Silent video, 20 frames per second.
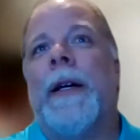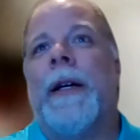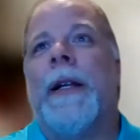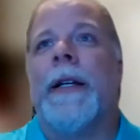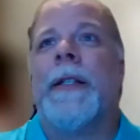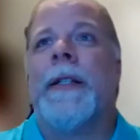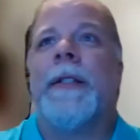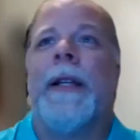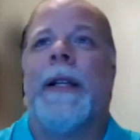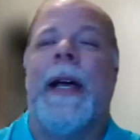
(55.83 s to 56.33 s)
an
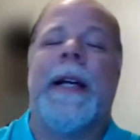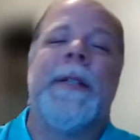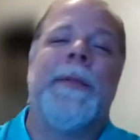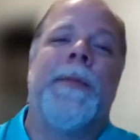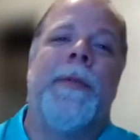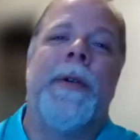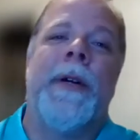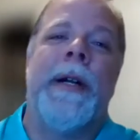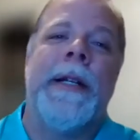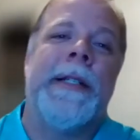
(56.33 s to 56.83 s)
ex
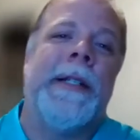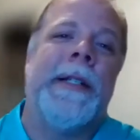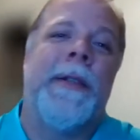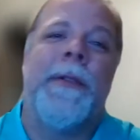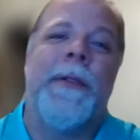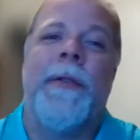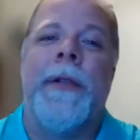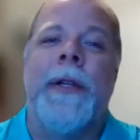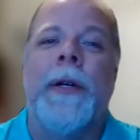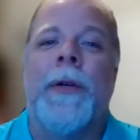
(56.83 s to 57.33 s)
exploration
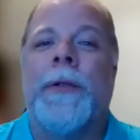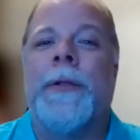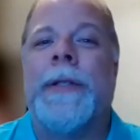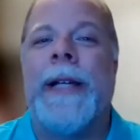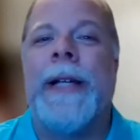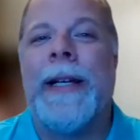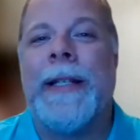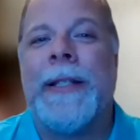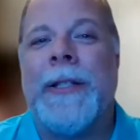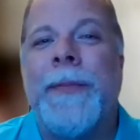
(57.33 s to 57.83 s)
through the Old
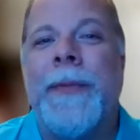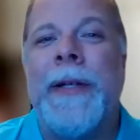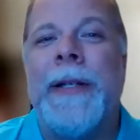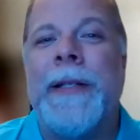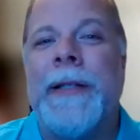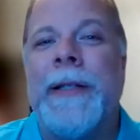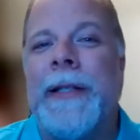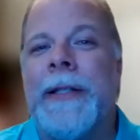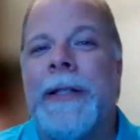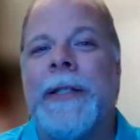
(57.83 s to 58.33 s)

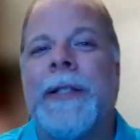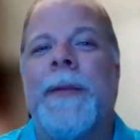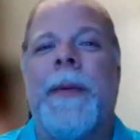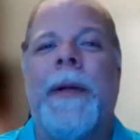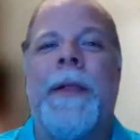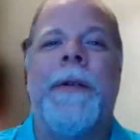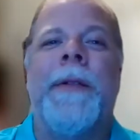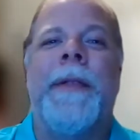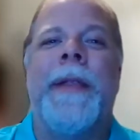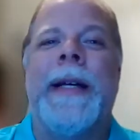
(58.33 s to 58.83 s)
Testament and some
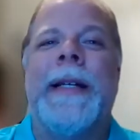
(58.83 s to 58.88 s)
other